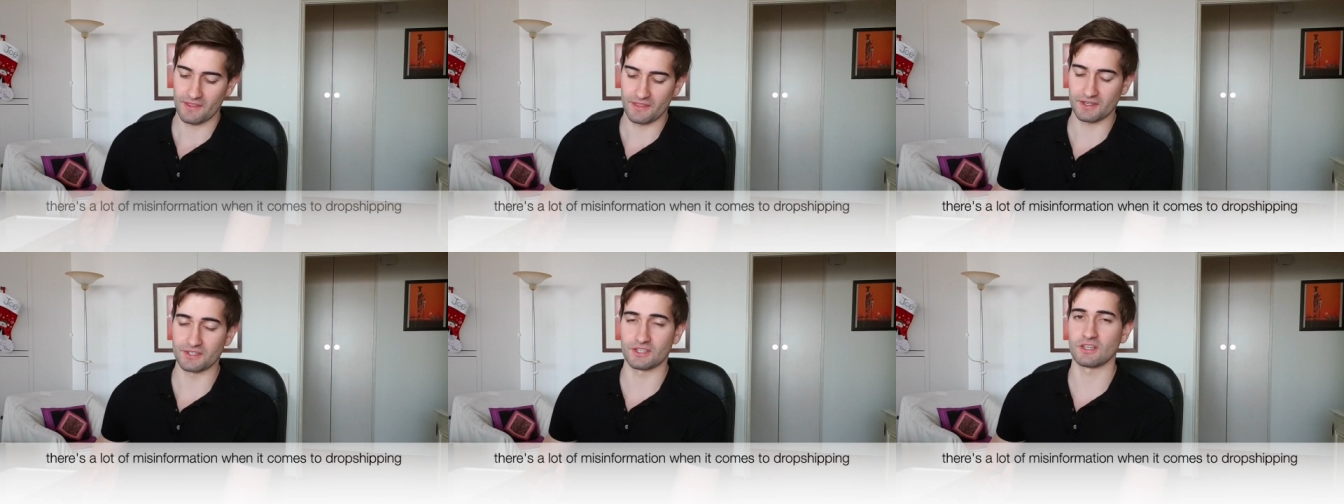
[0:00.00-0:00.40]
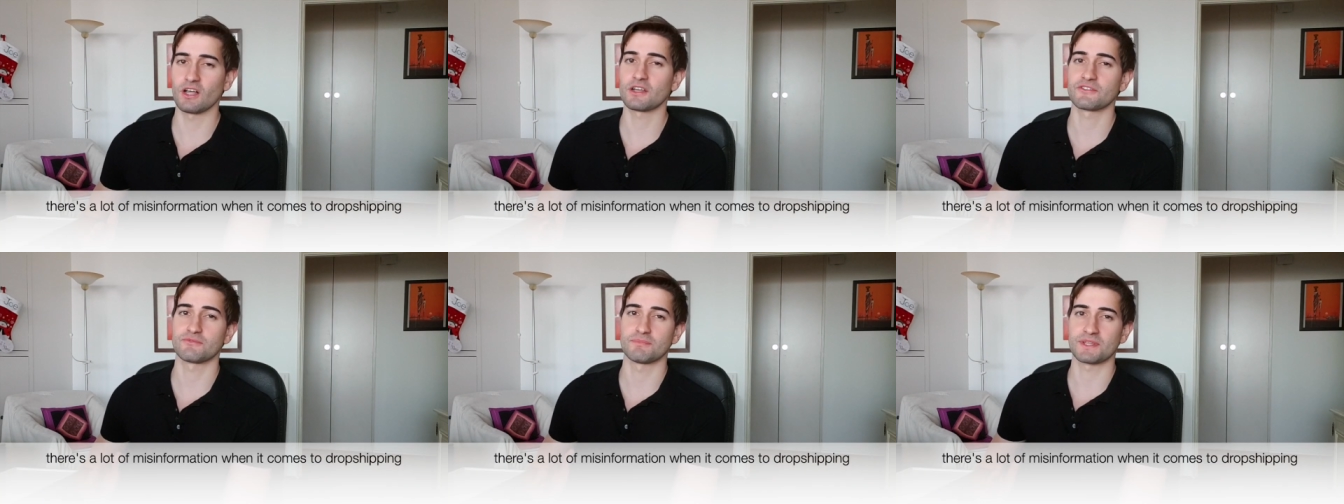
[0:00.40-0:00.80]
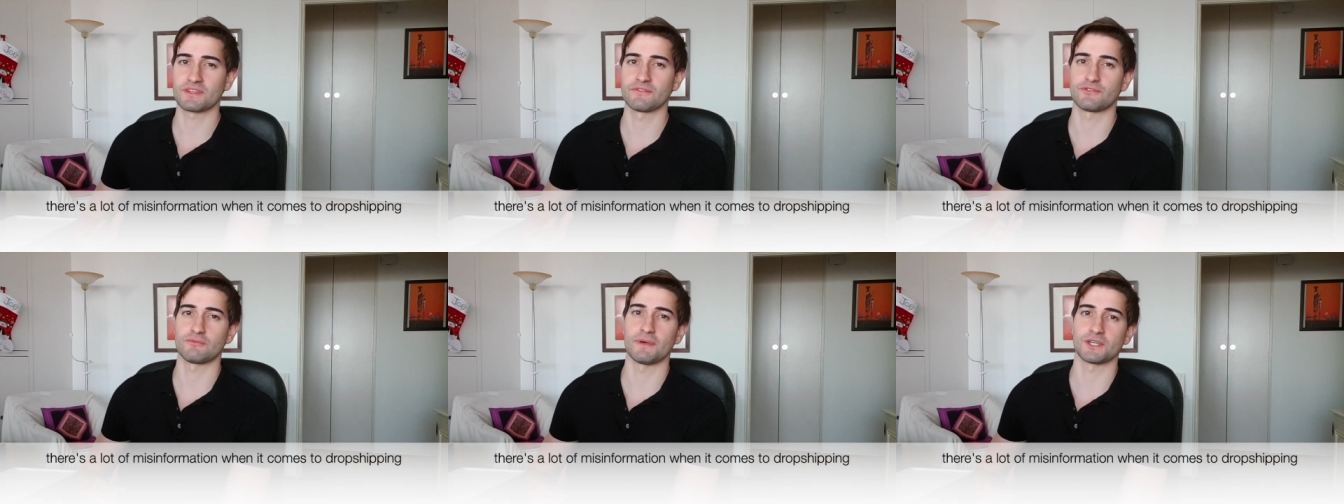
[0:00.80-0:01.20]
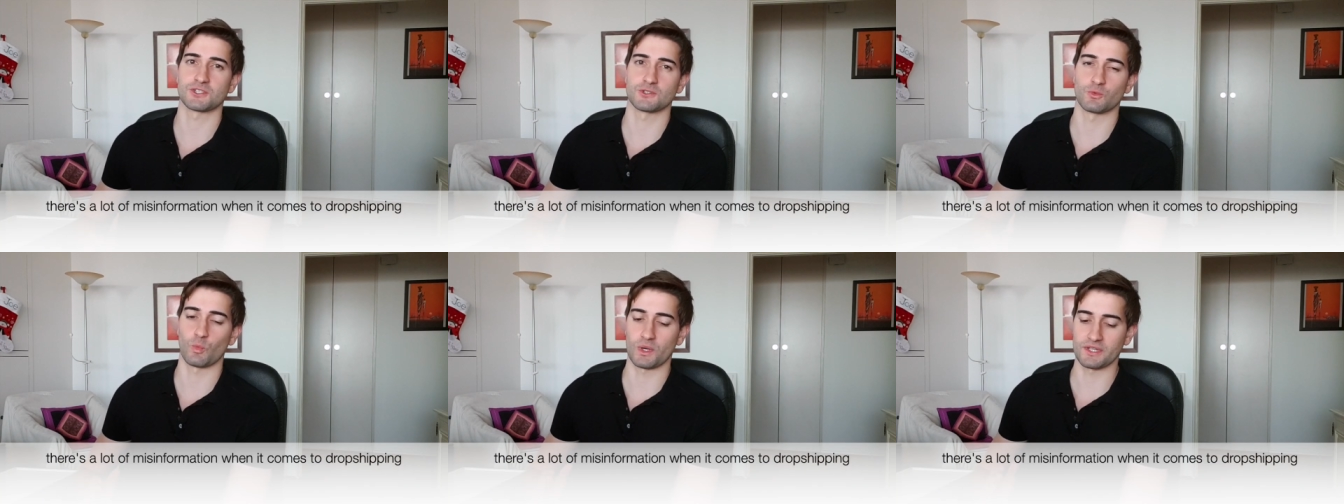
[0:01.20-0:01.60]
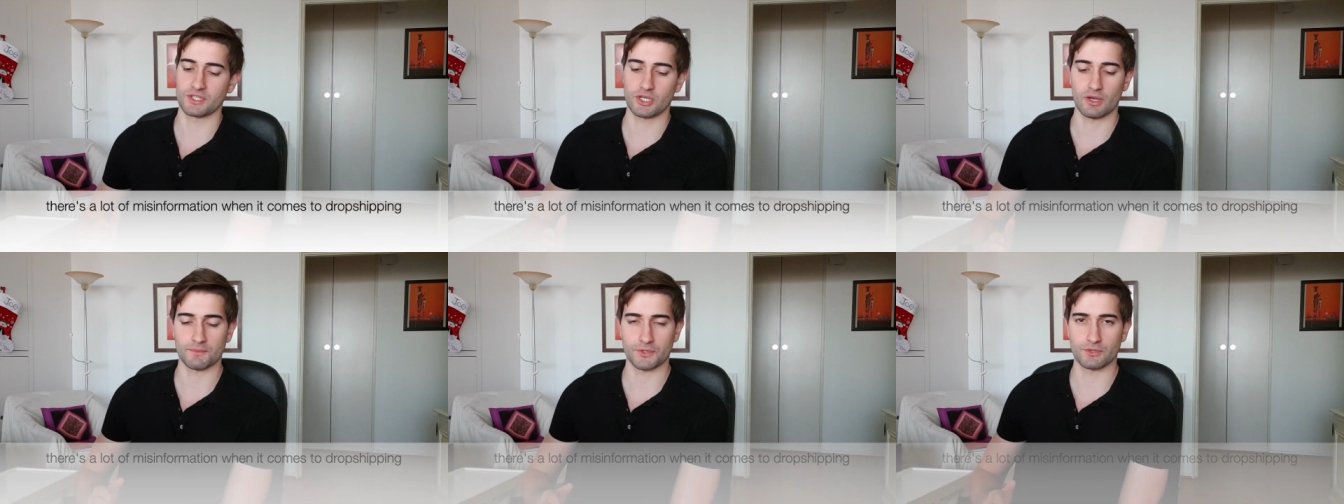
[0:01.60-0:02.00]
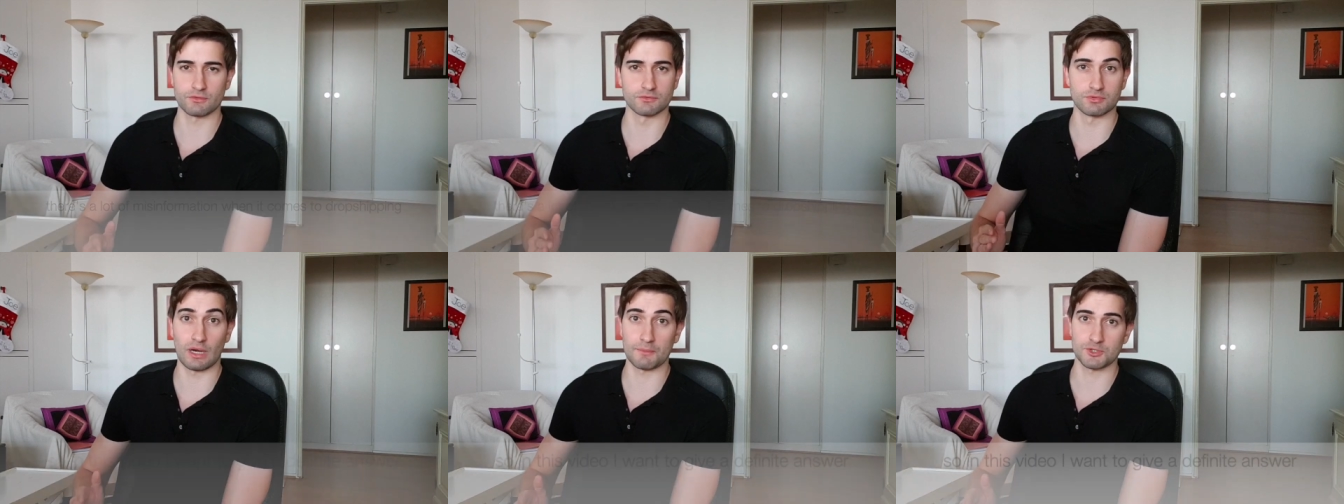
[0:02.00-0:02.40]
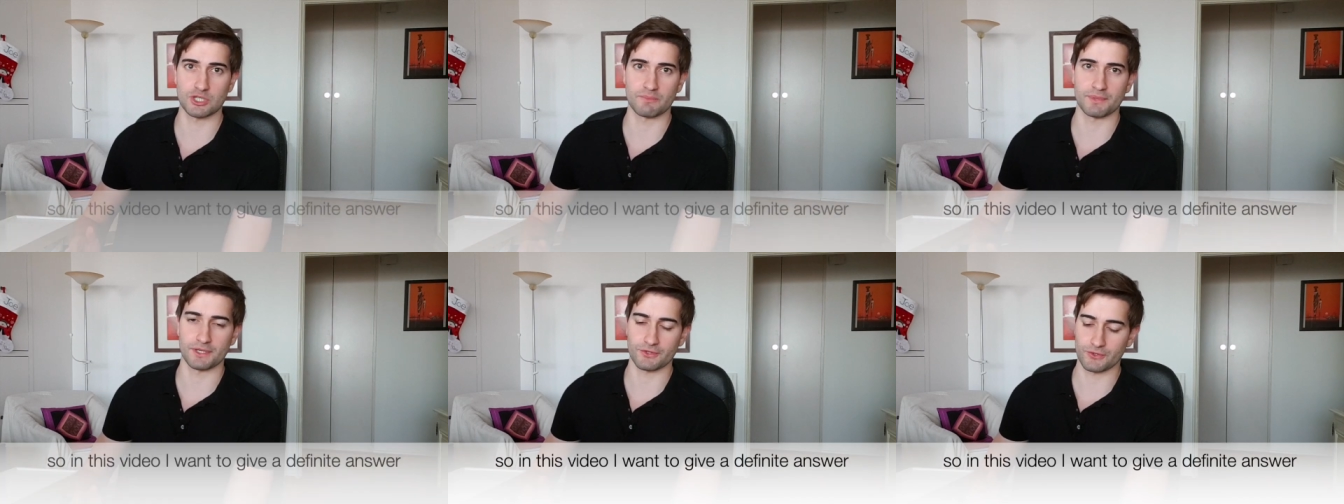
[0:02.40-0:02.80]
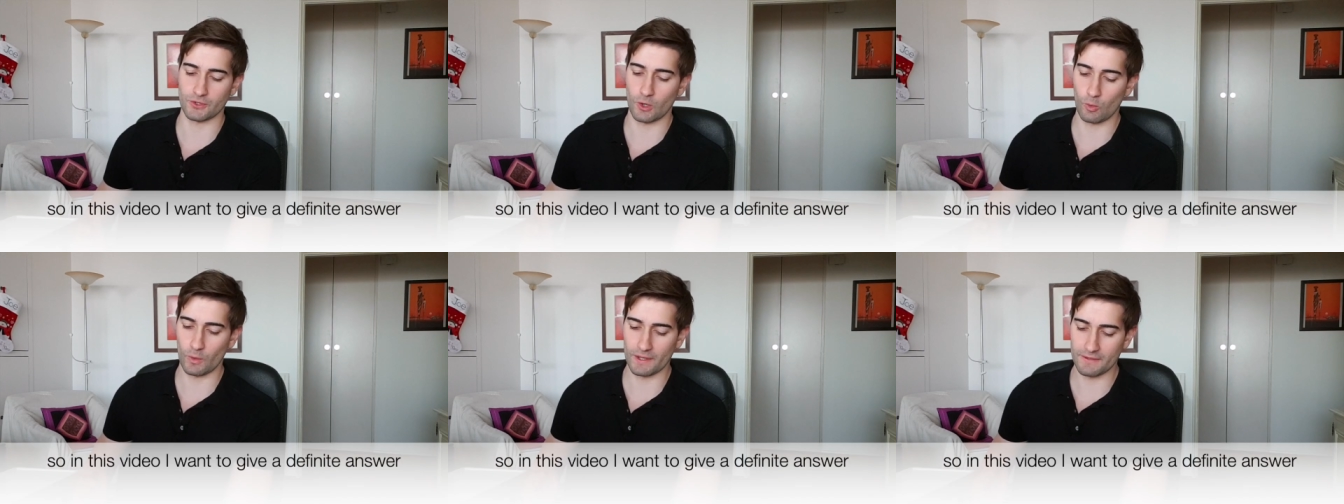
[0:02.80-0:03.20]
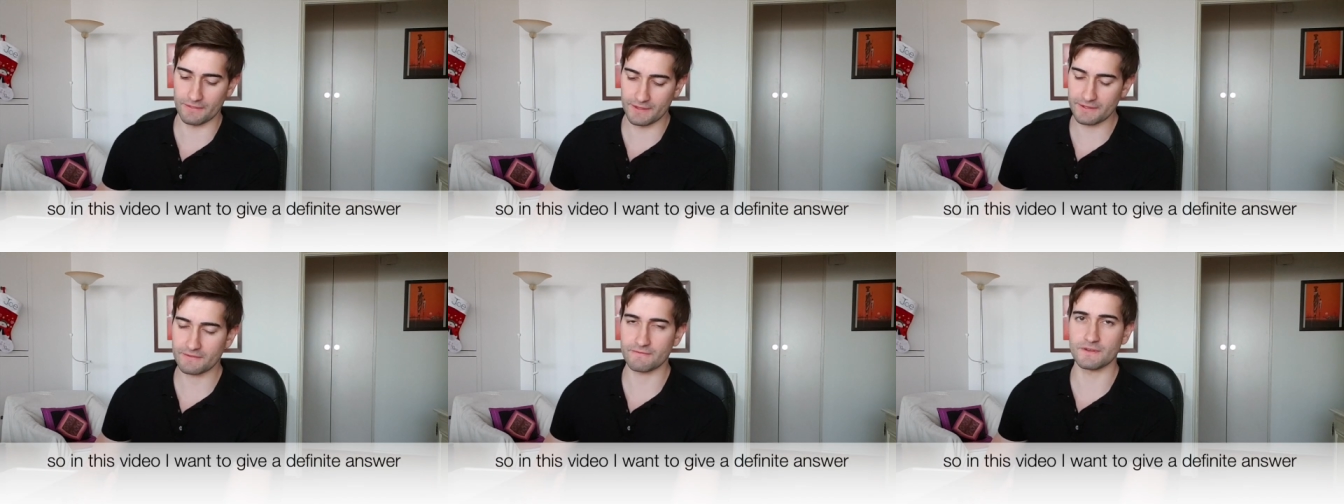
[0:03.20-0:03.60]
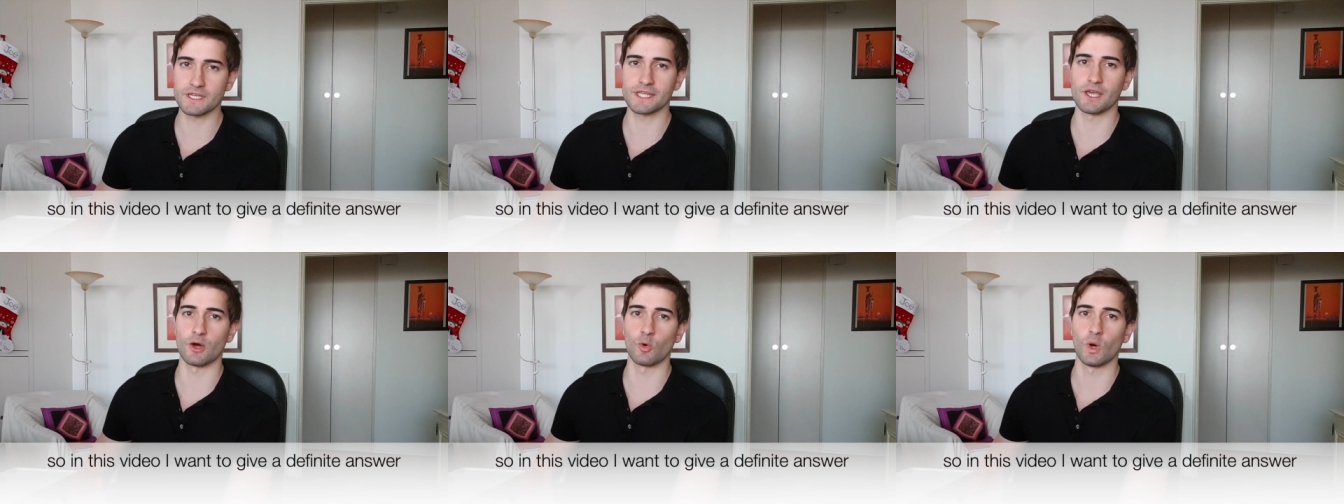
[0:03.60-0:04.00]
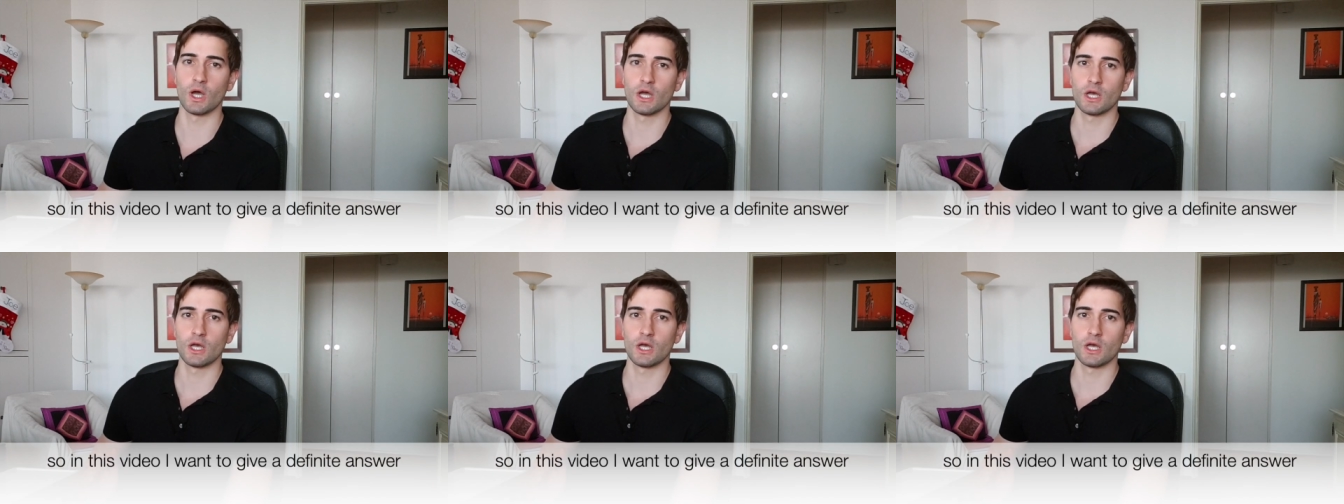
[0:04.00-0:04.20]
There's a lot of misinformation when it comes to dropshipping, so in this video,